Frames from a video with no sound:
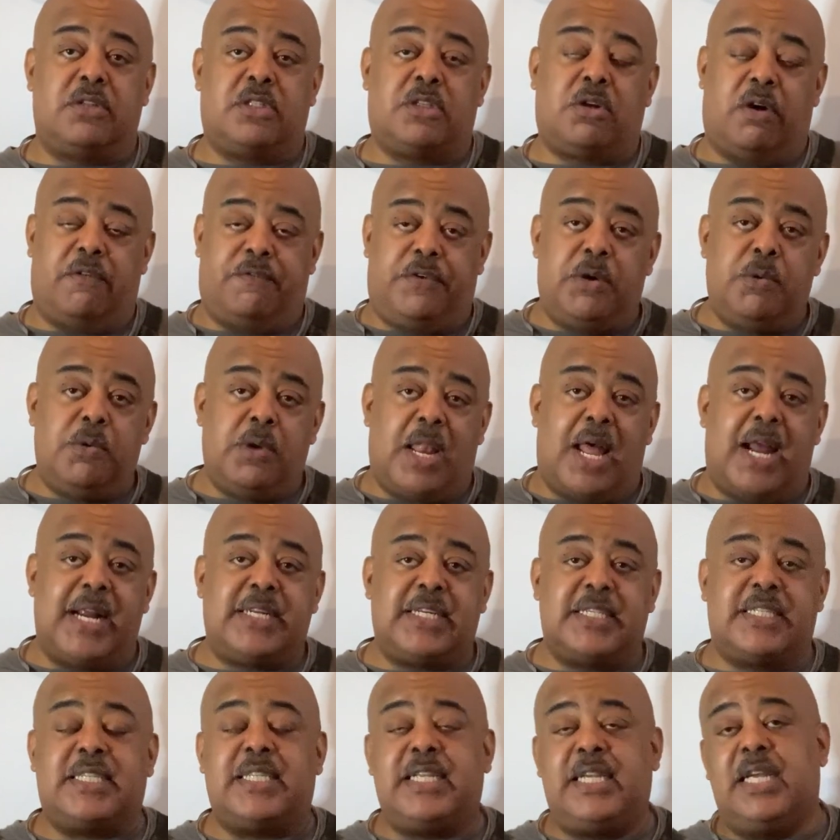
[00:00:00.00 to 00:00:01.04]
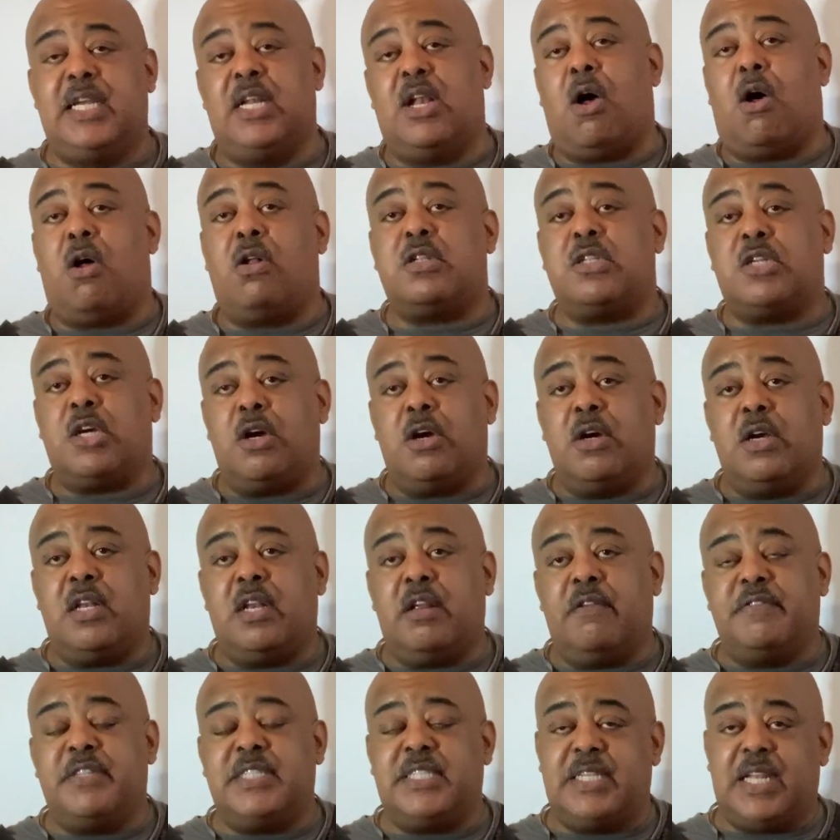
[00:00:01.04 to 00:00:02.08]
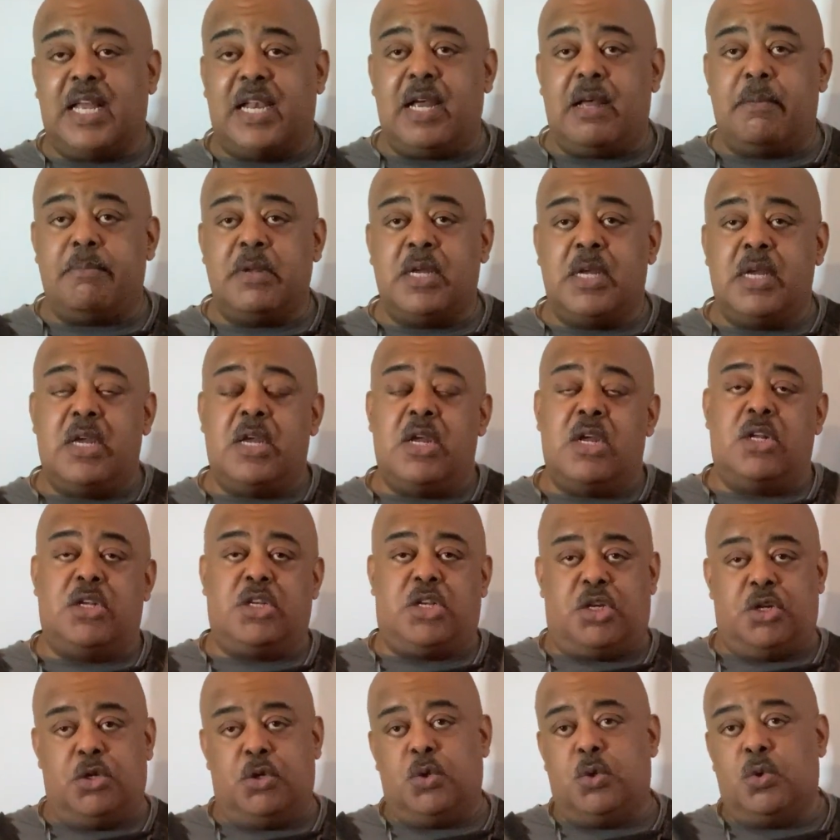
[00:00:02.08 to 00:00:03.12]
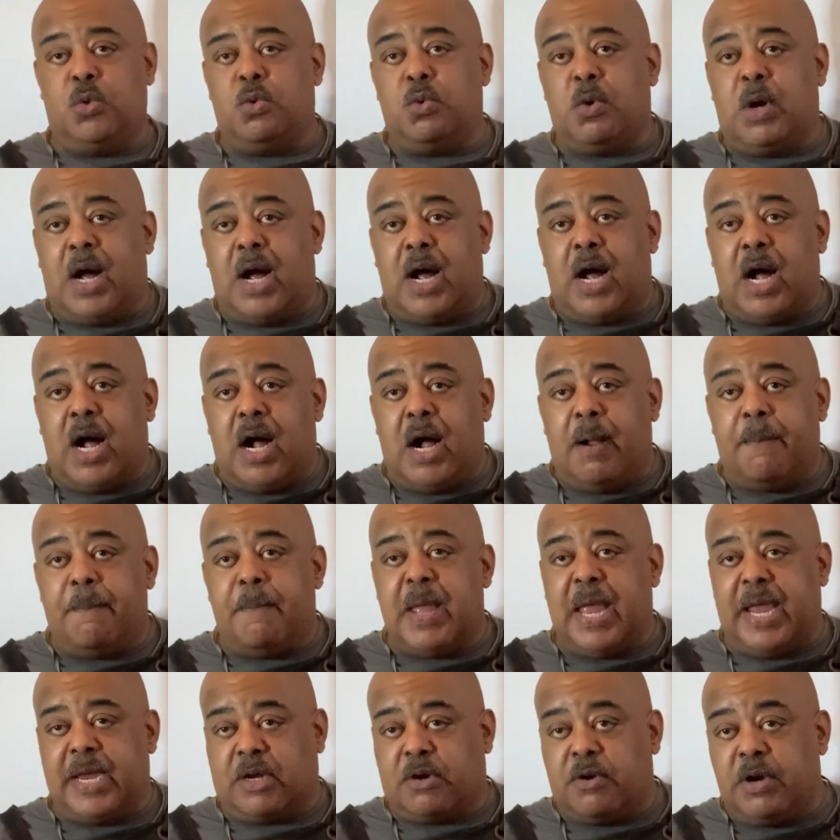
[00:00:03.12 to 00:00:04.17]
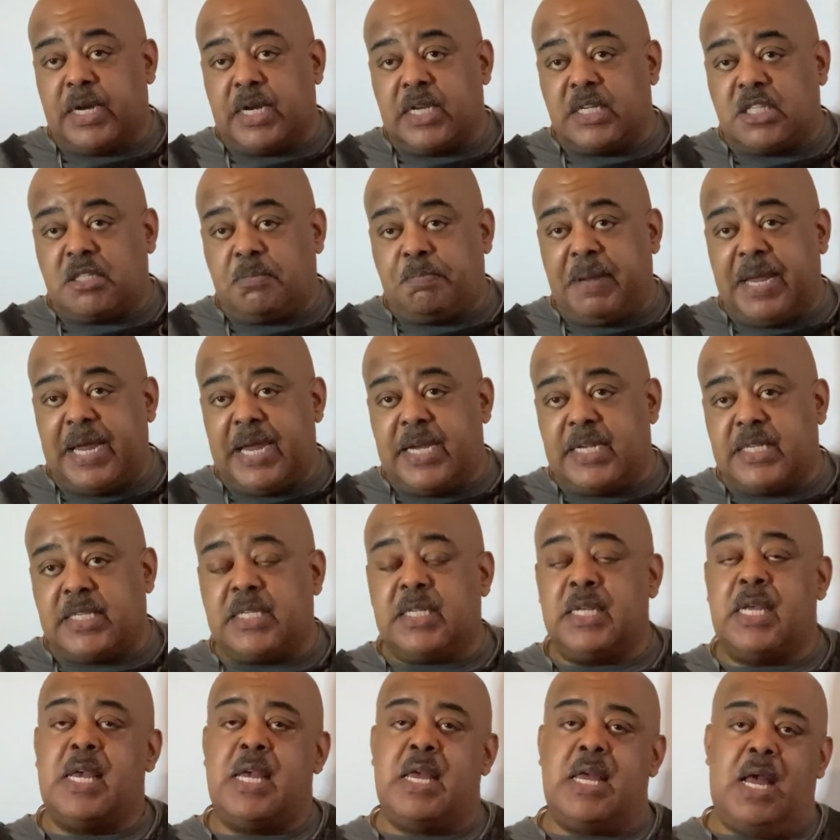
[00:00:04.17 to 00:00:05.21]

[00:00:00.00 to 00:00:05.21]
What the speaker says: So if you would like to see an alternative setup to a Cricut Space,